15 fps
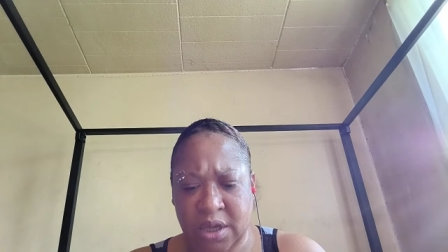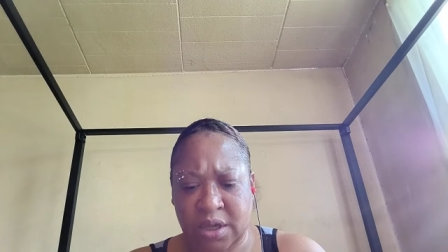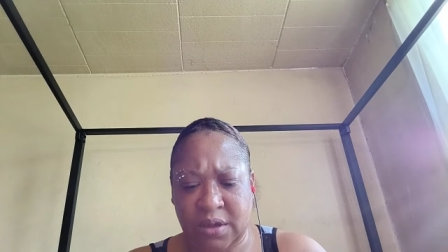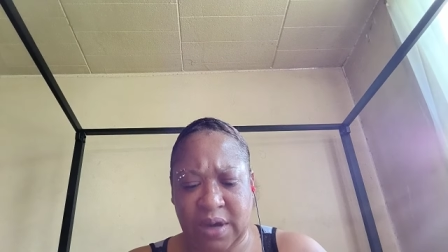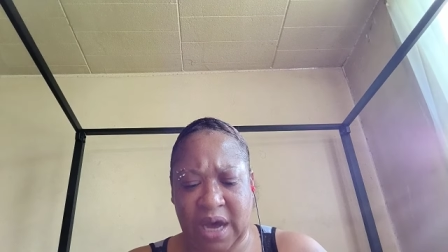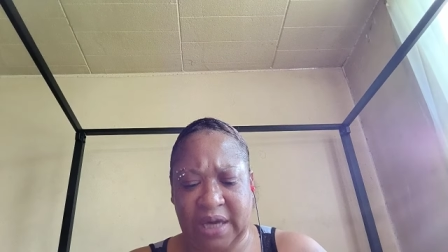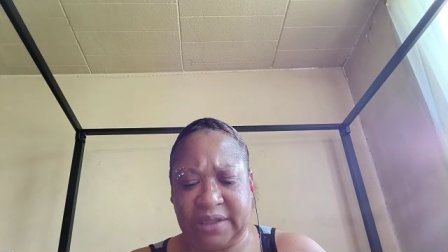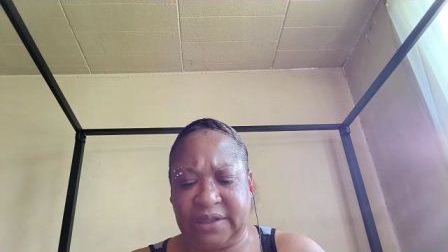
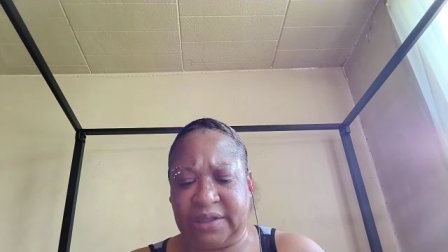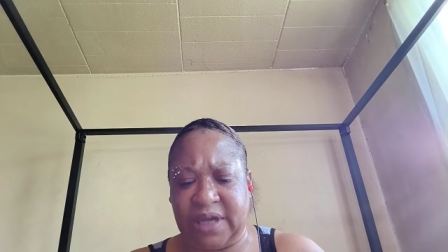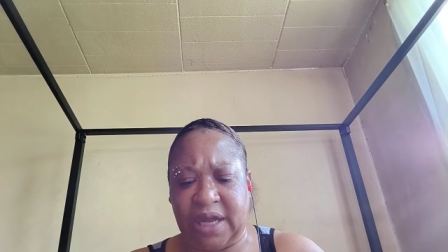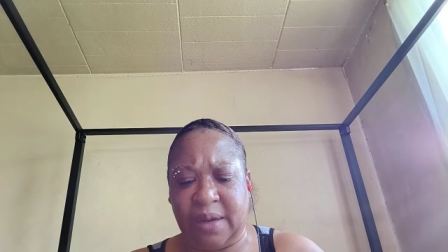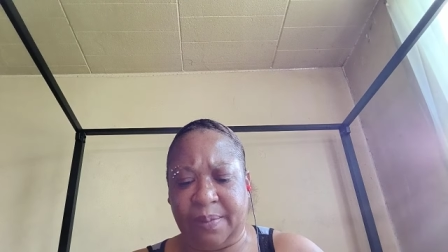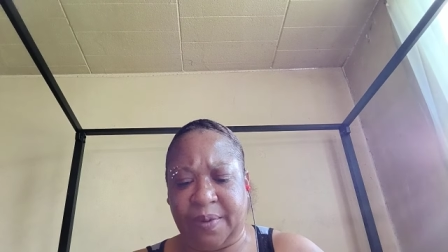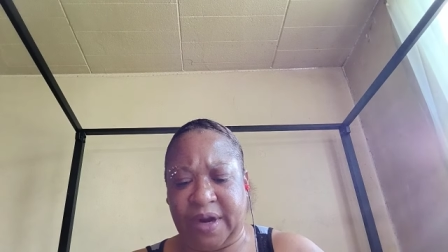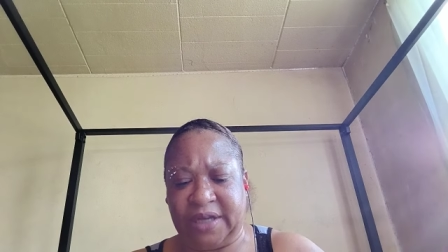You got a
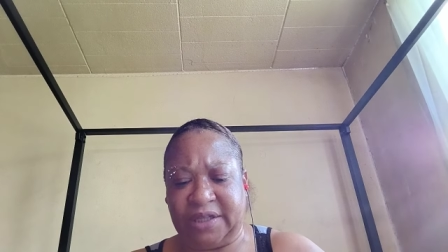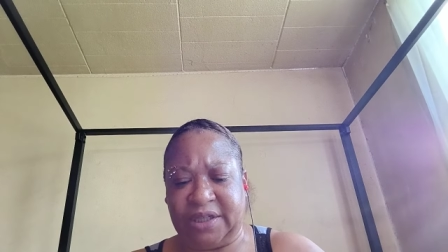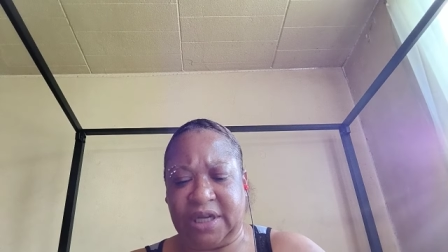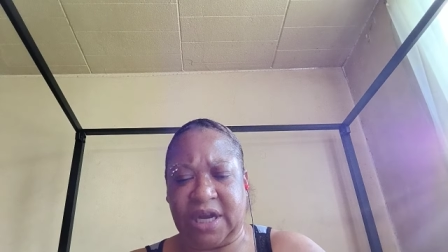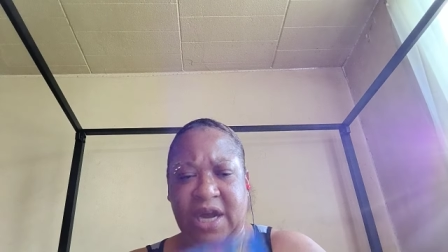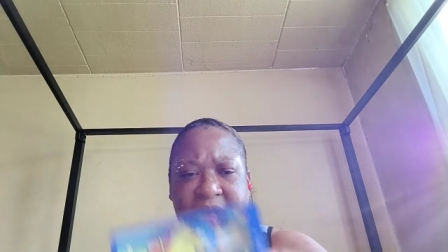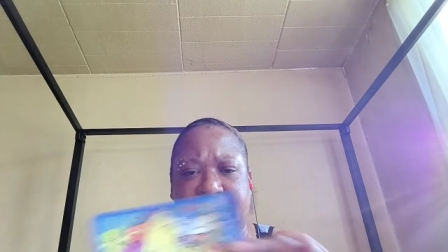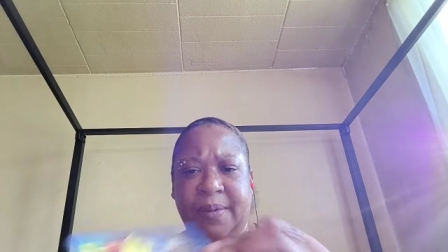celebration
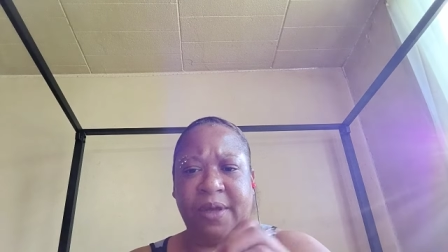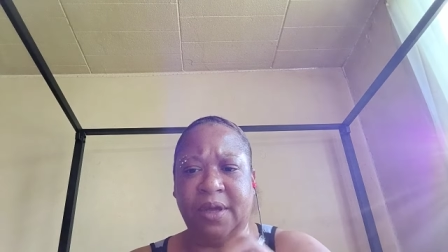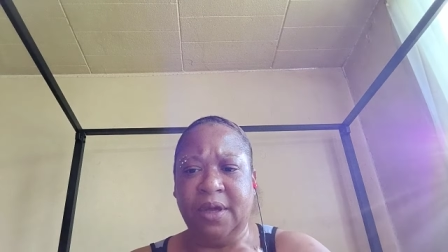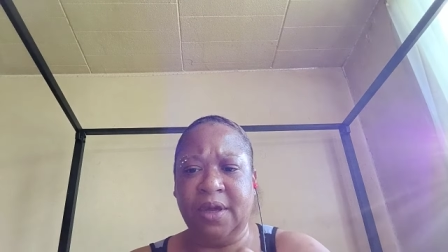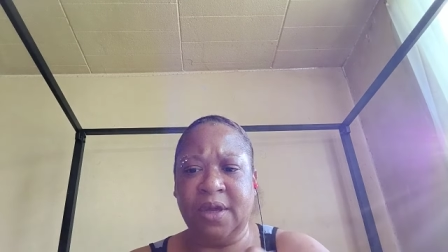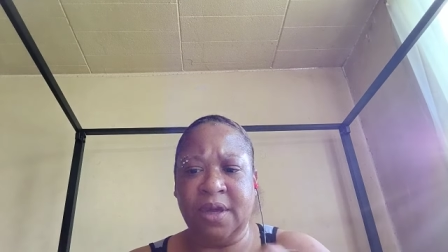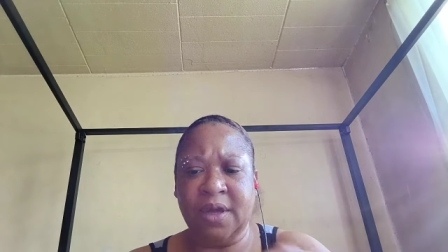coming.